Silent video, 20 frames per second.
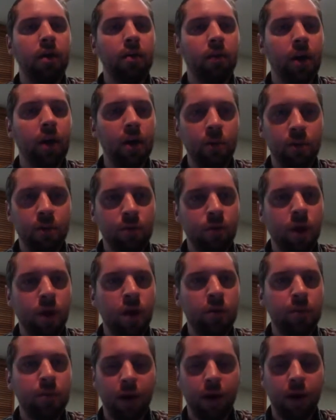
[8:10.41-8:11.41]
right, with
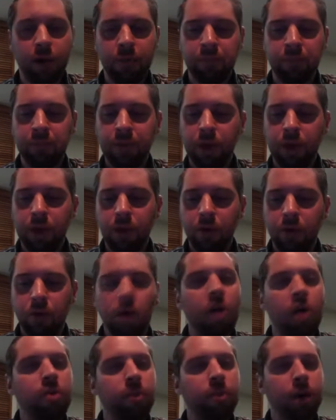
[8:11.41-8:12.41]
Rothbard.
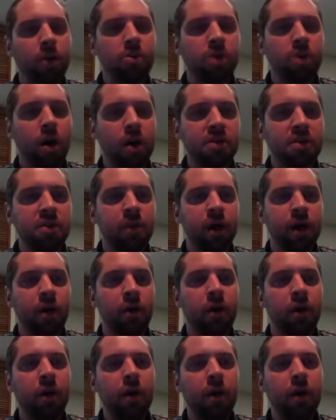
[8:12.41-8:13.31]
Rothbard talked about